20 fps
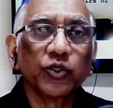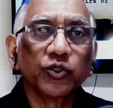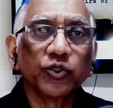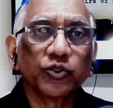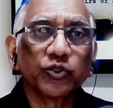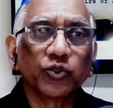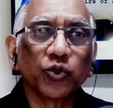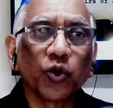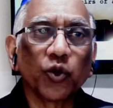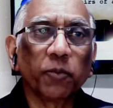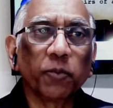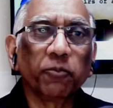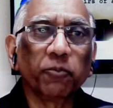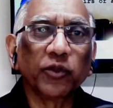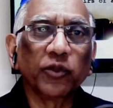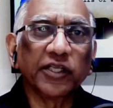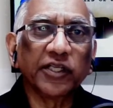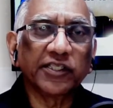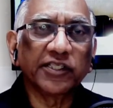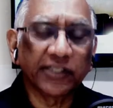So
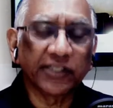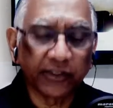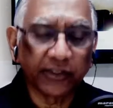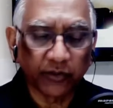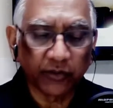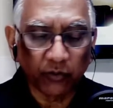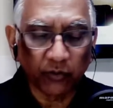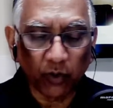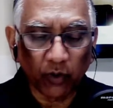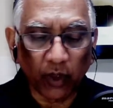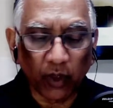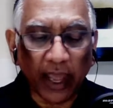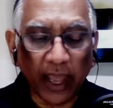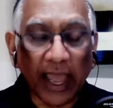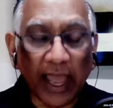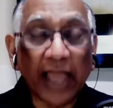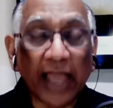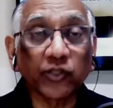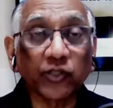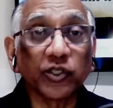police
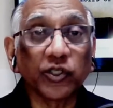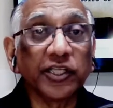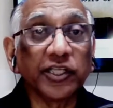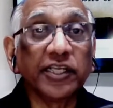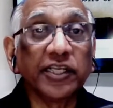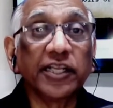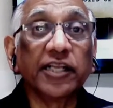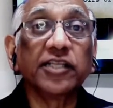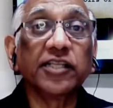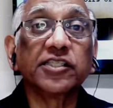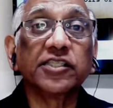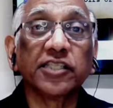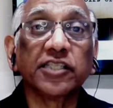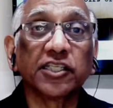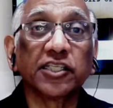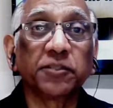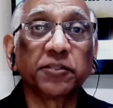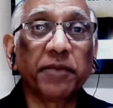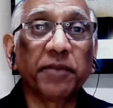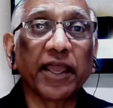actually didn't
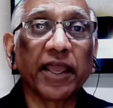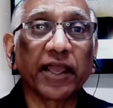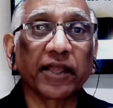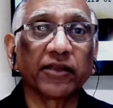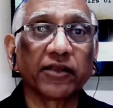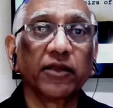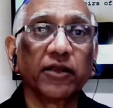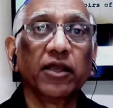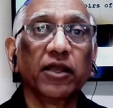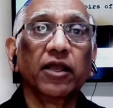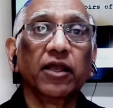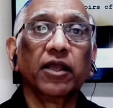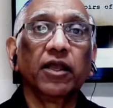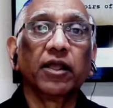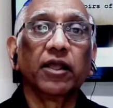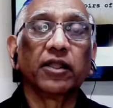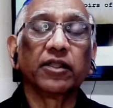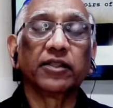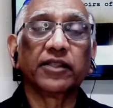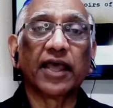suspect
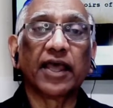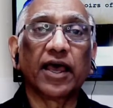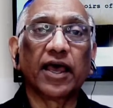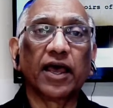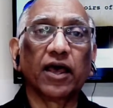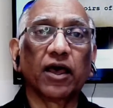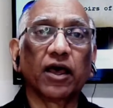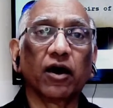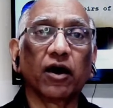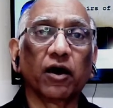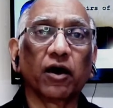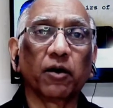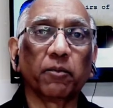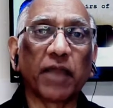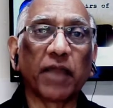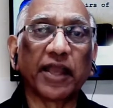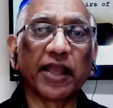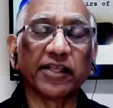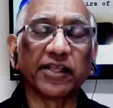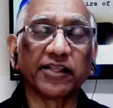that
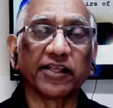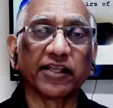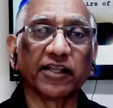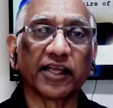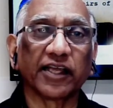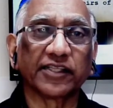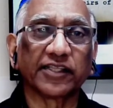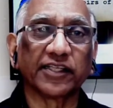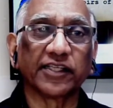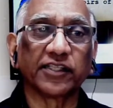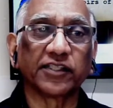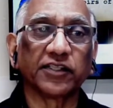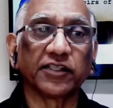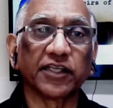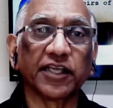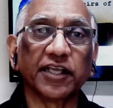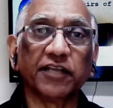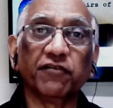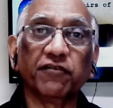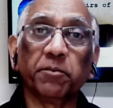anything like this,
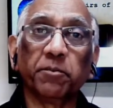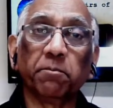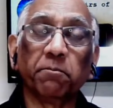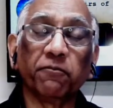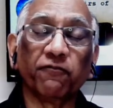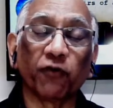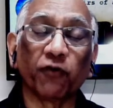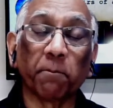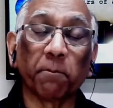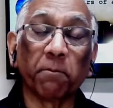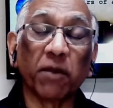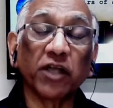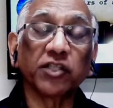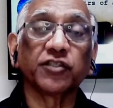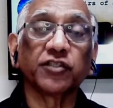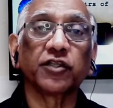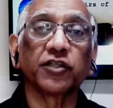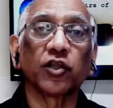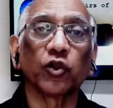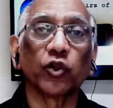even for
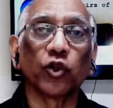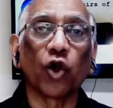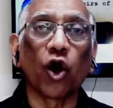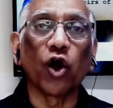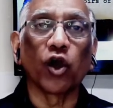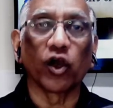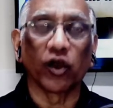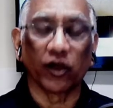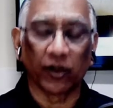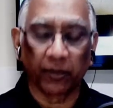much longer.